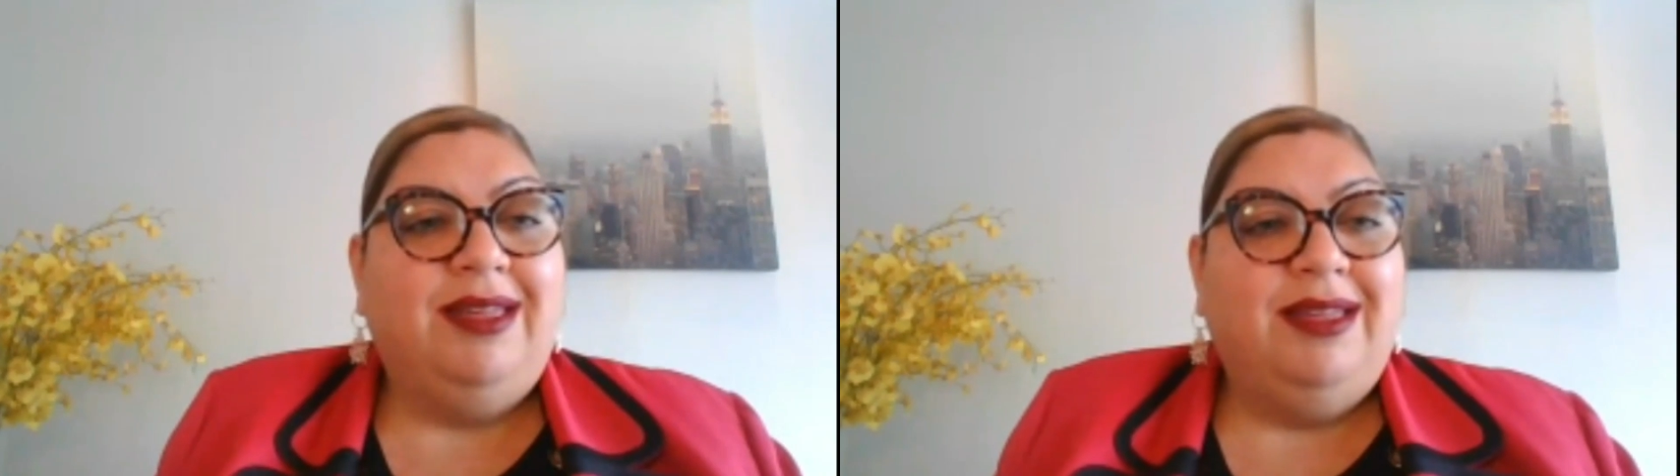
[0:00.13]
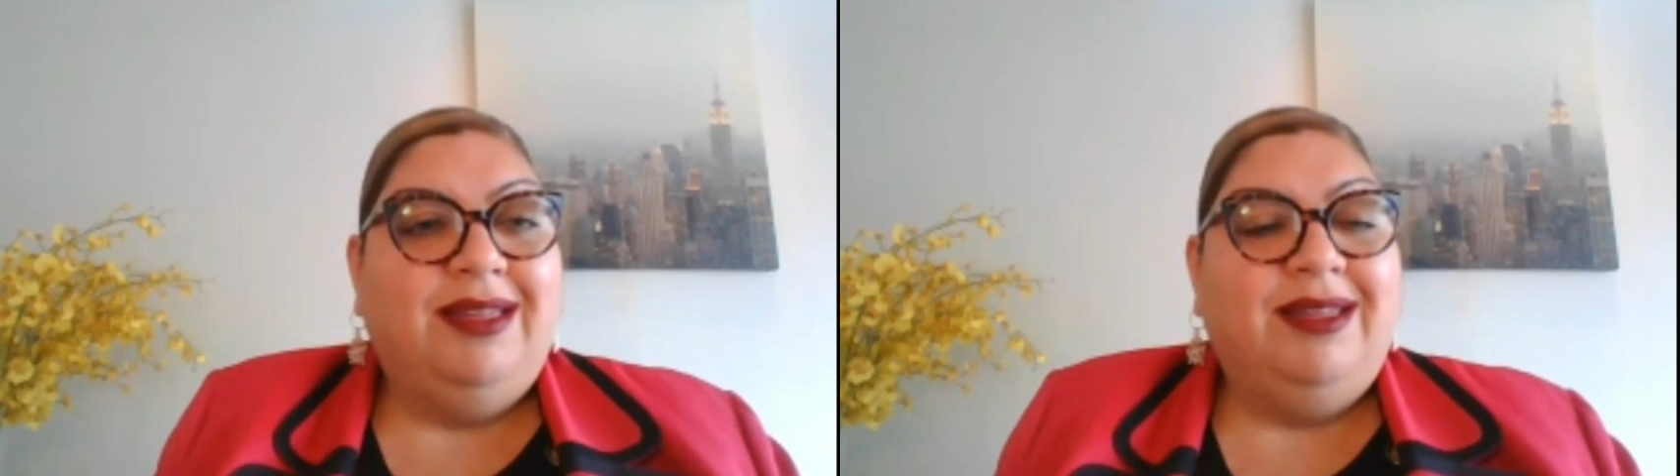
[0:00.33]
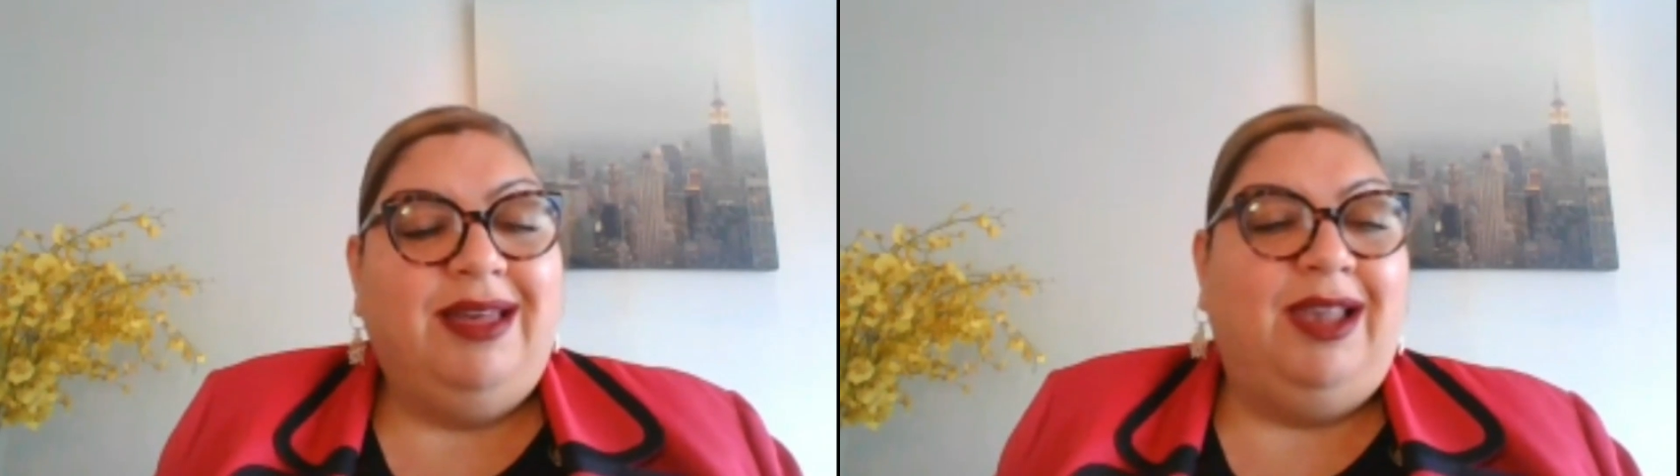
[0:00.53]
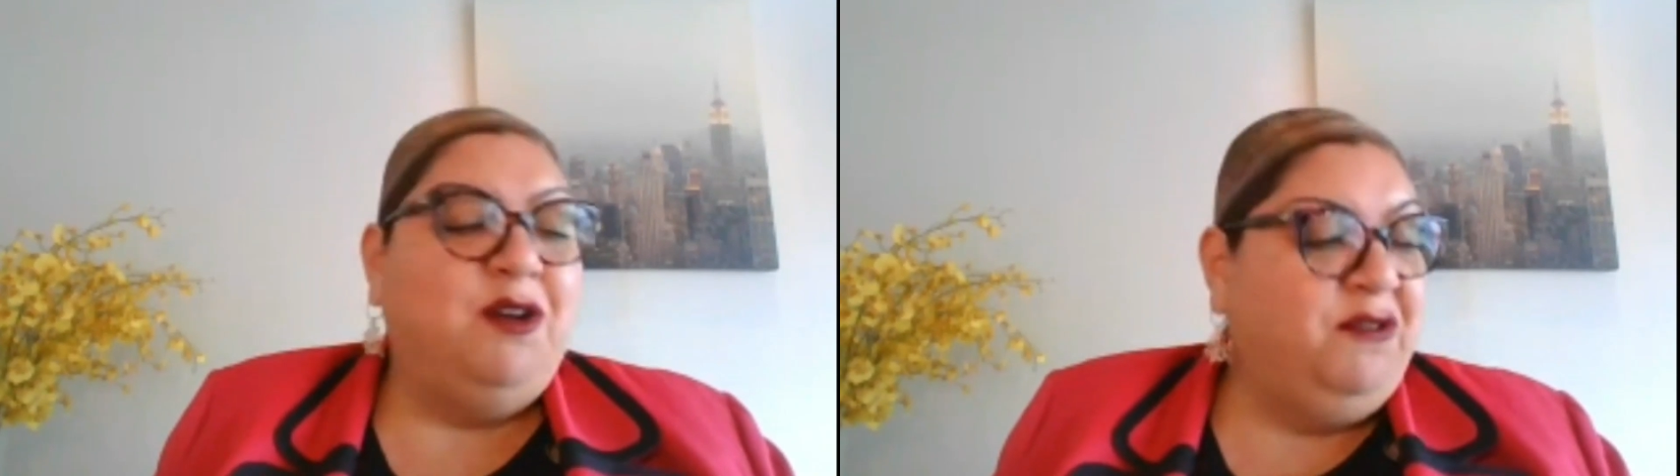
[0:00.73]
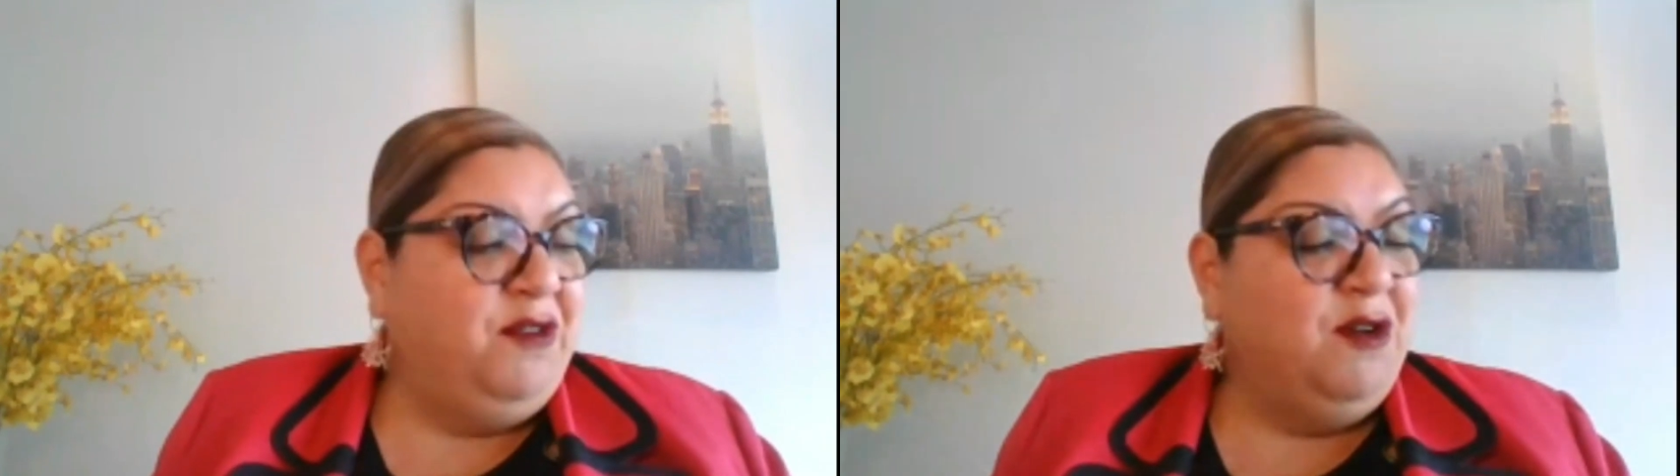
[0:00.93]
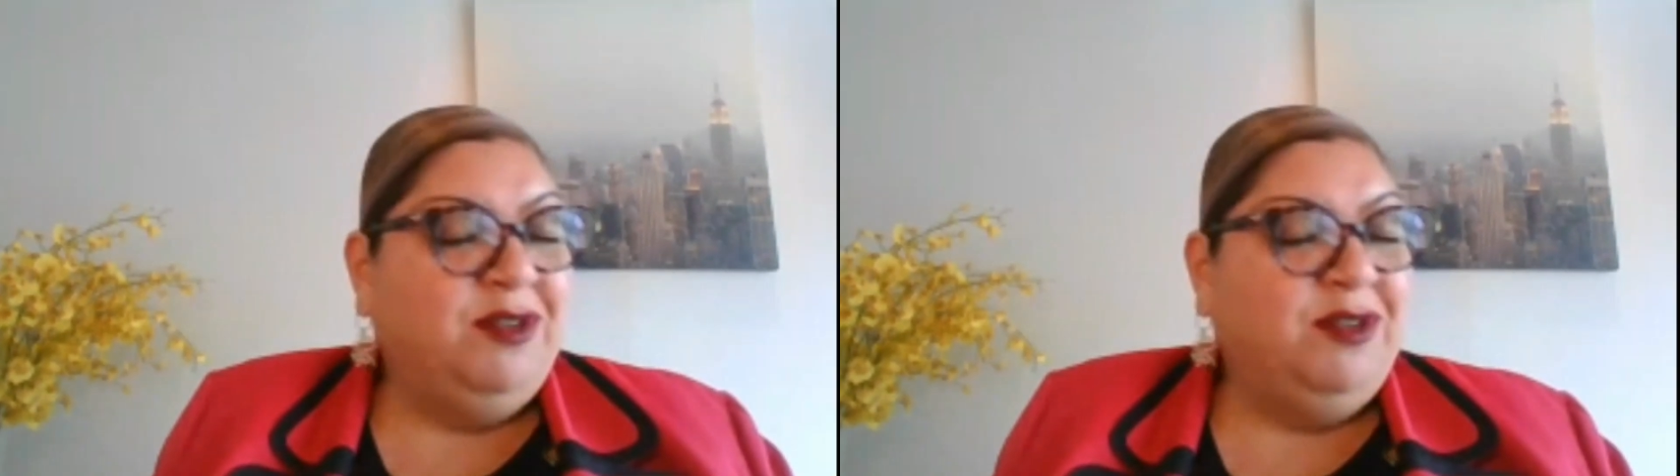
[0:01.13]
Hello folks,